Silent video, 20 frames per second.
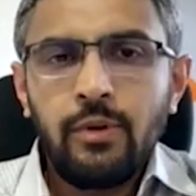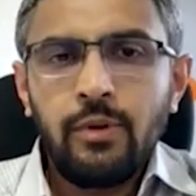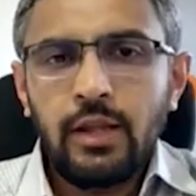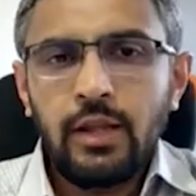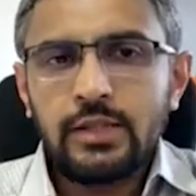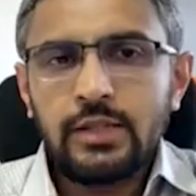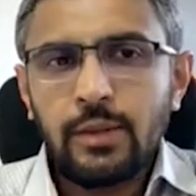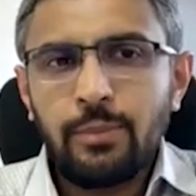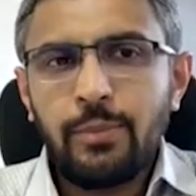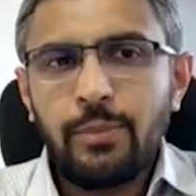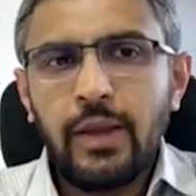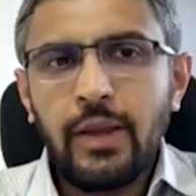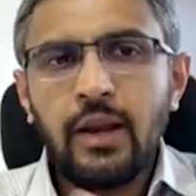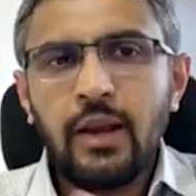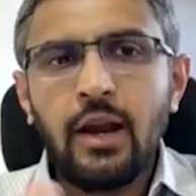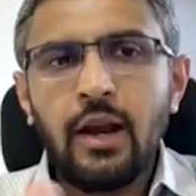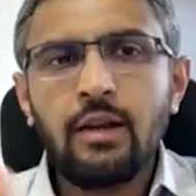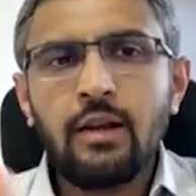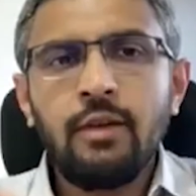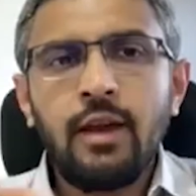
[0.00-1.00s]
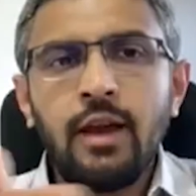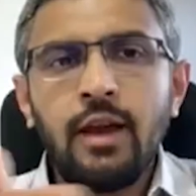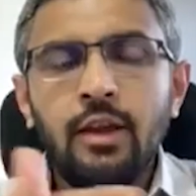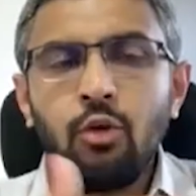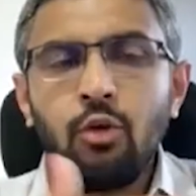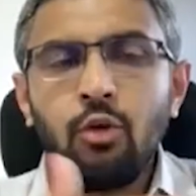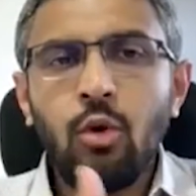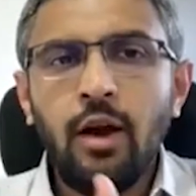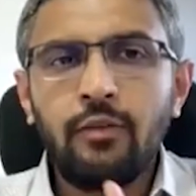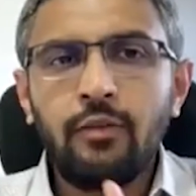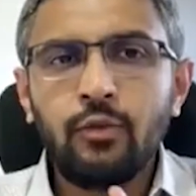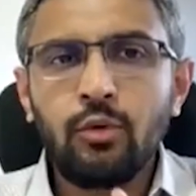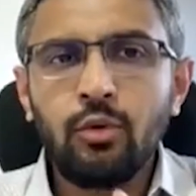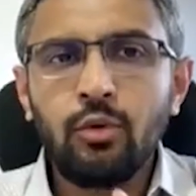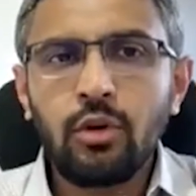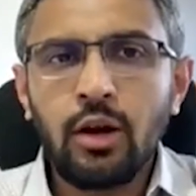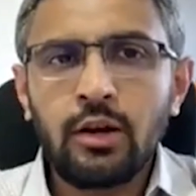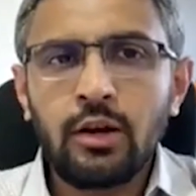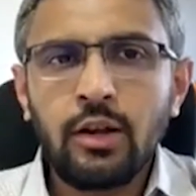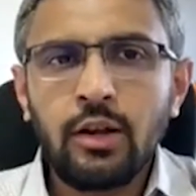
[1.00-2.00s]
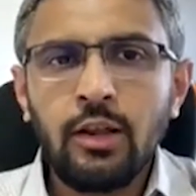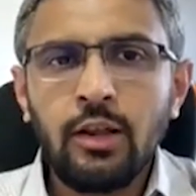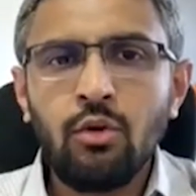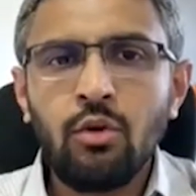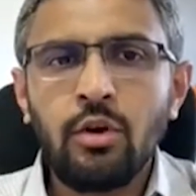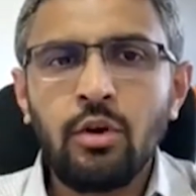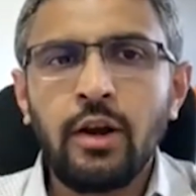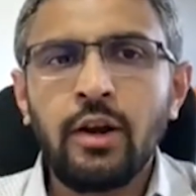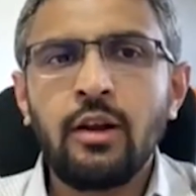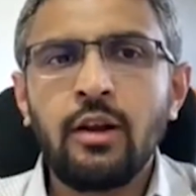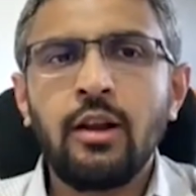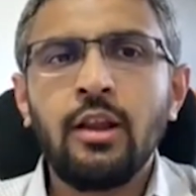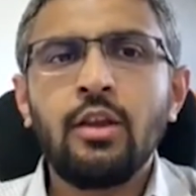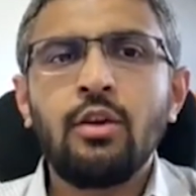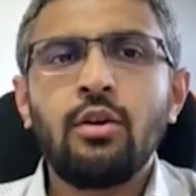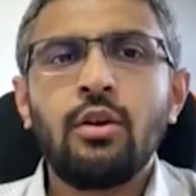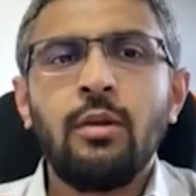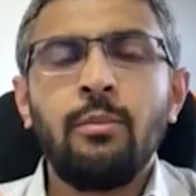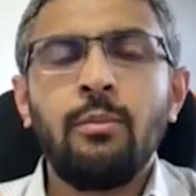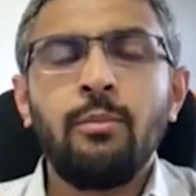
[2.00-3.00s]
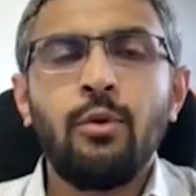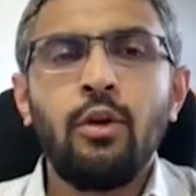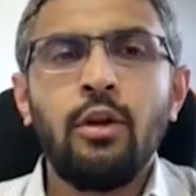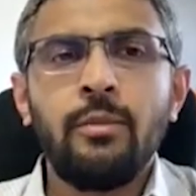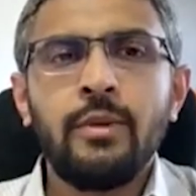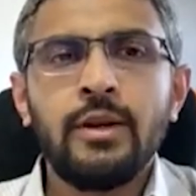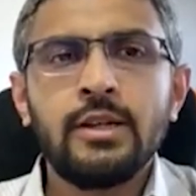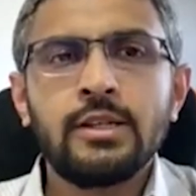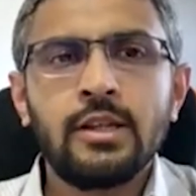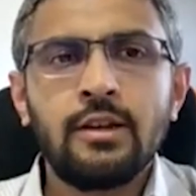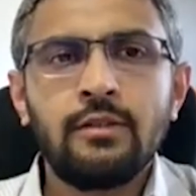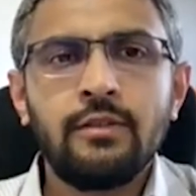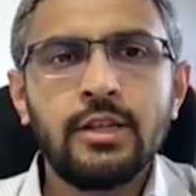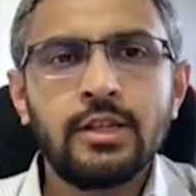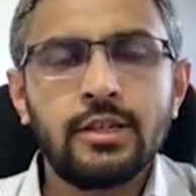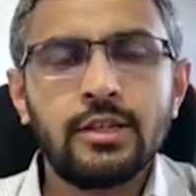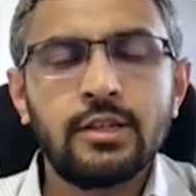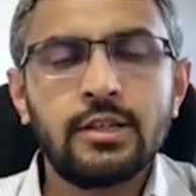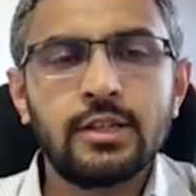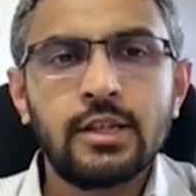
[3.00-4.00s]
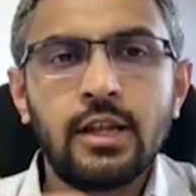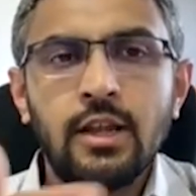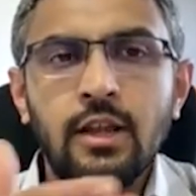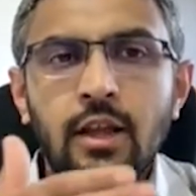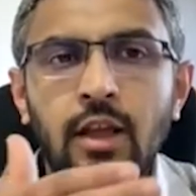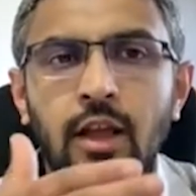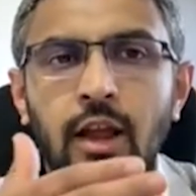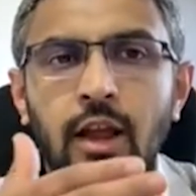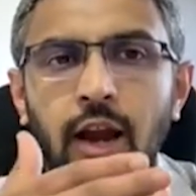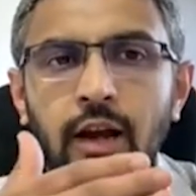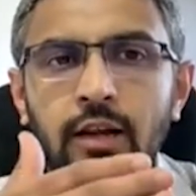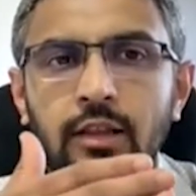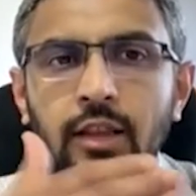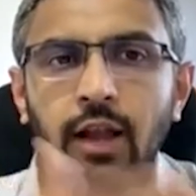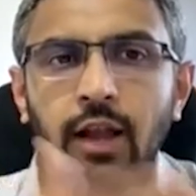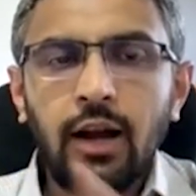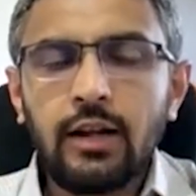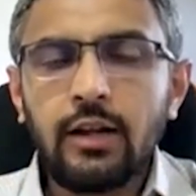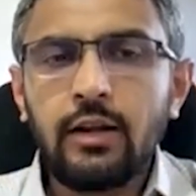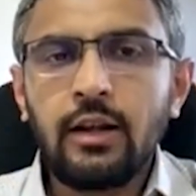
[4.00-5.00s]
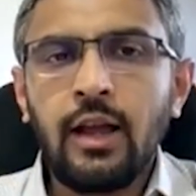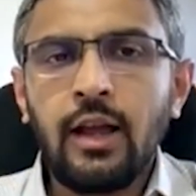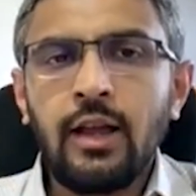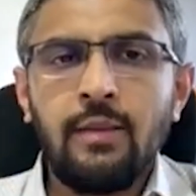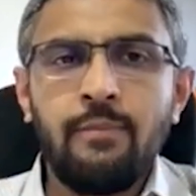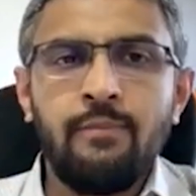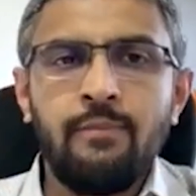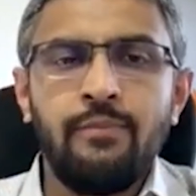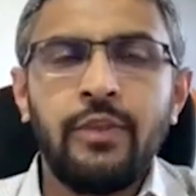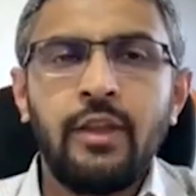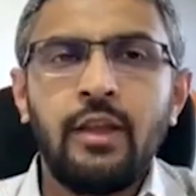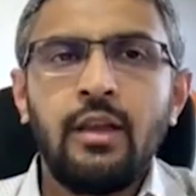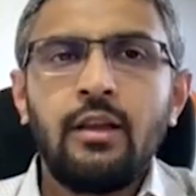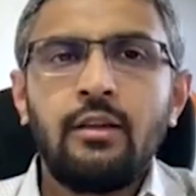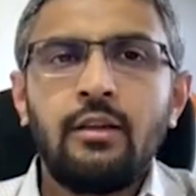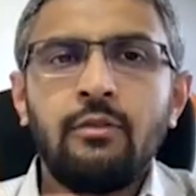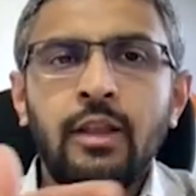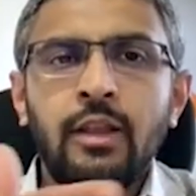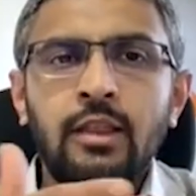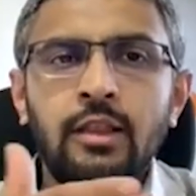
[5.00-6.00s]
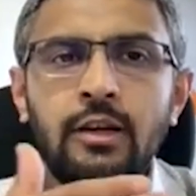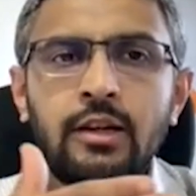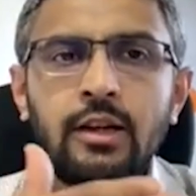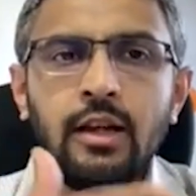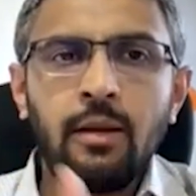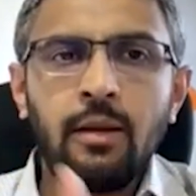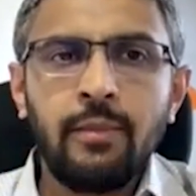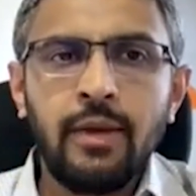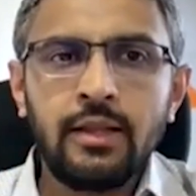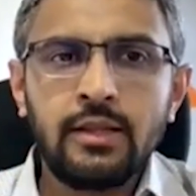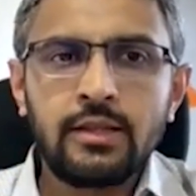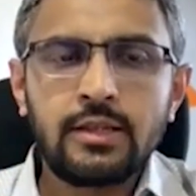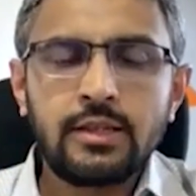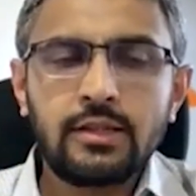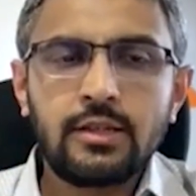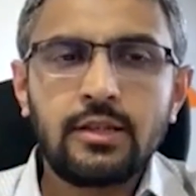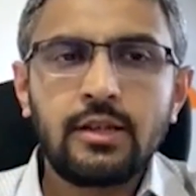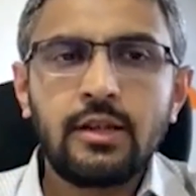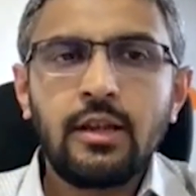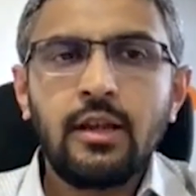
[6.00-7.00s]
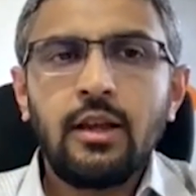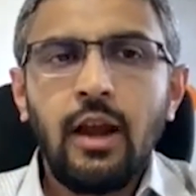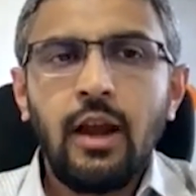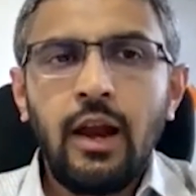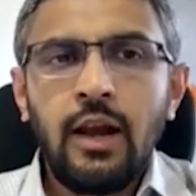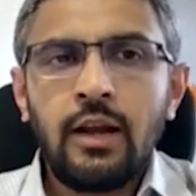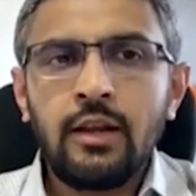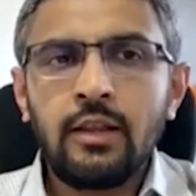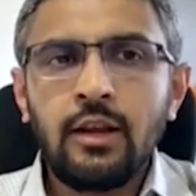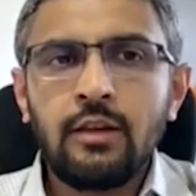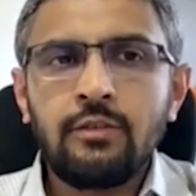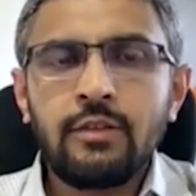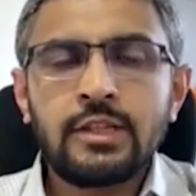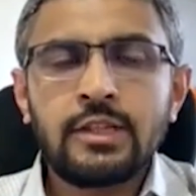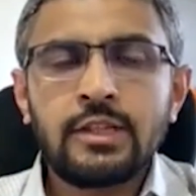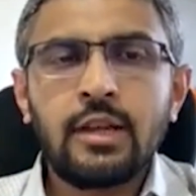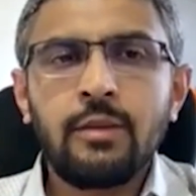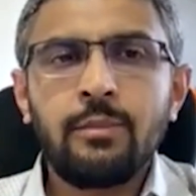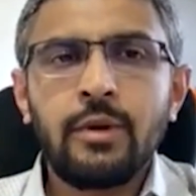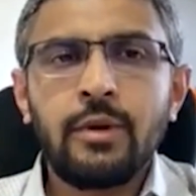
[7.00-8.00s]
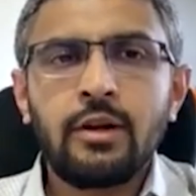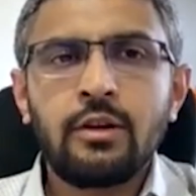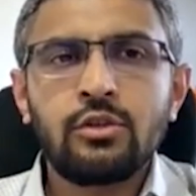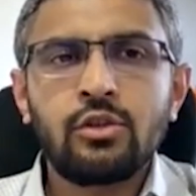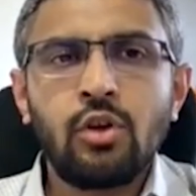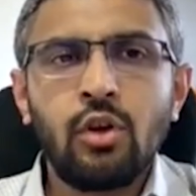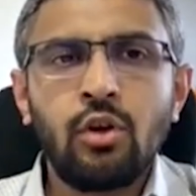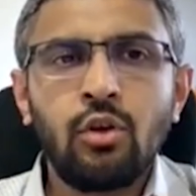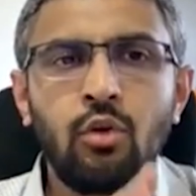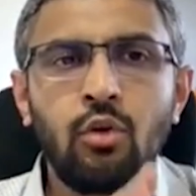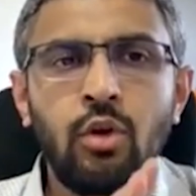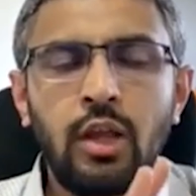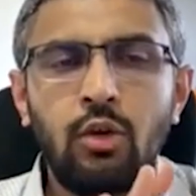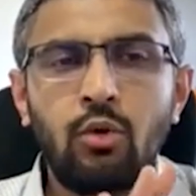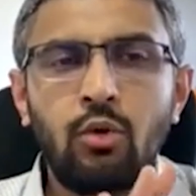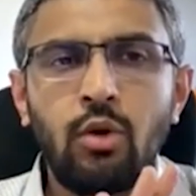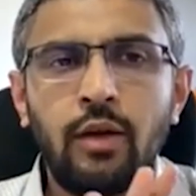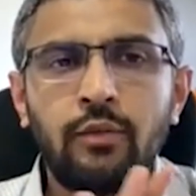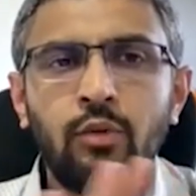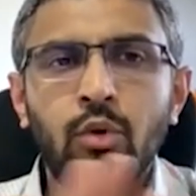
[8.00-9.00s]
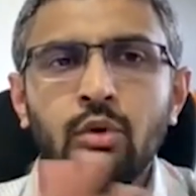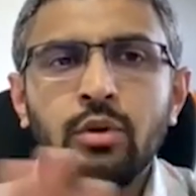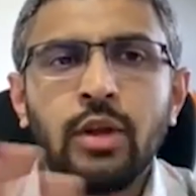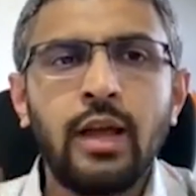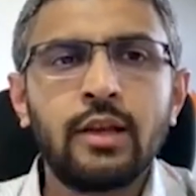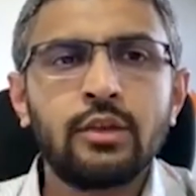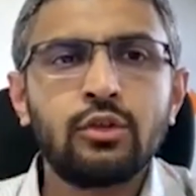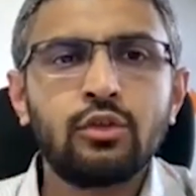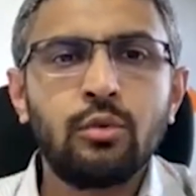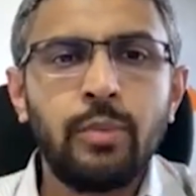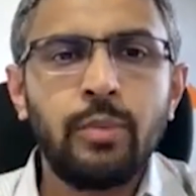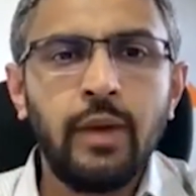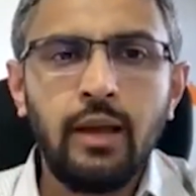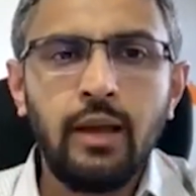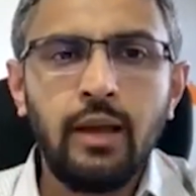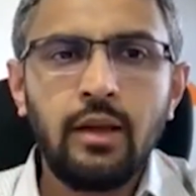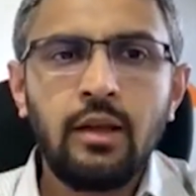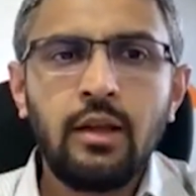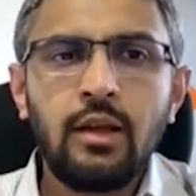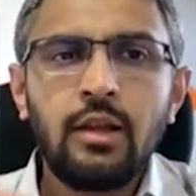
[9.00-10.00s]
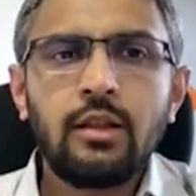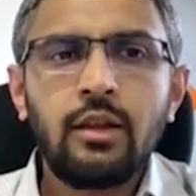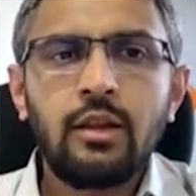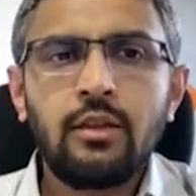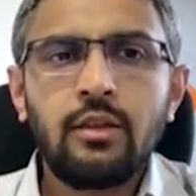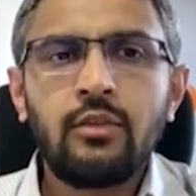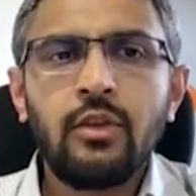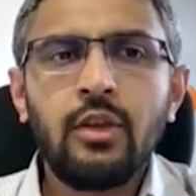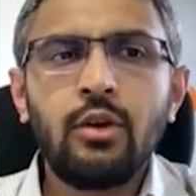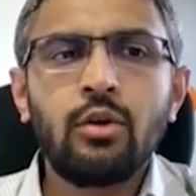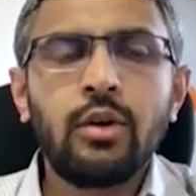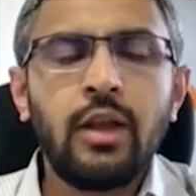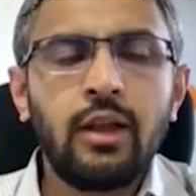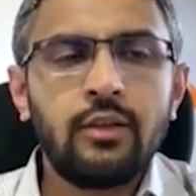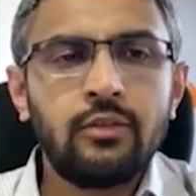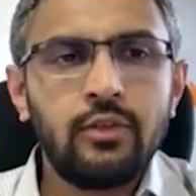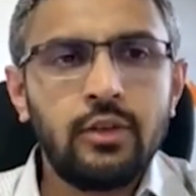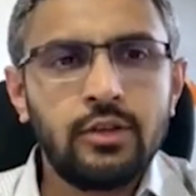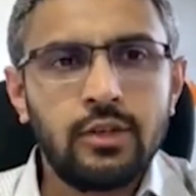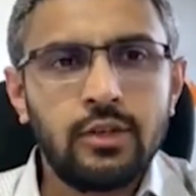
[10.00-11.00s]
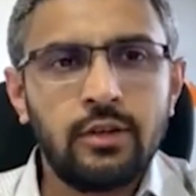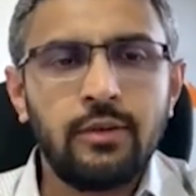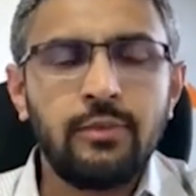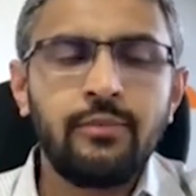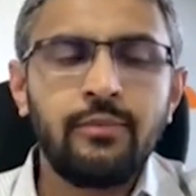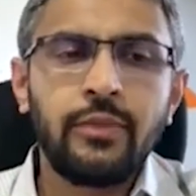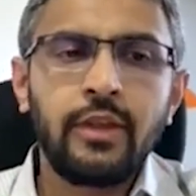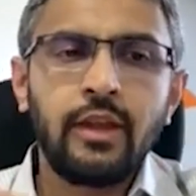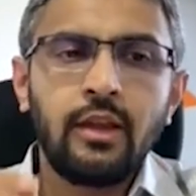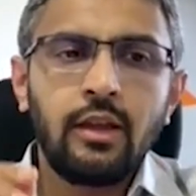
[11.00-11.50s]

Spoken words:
It's a period where you have to continue rendering your employment services. At that time, when it commenced and that vesting period is ongoing, you have no tax to pay. There is zero taxation.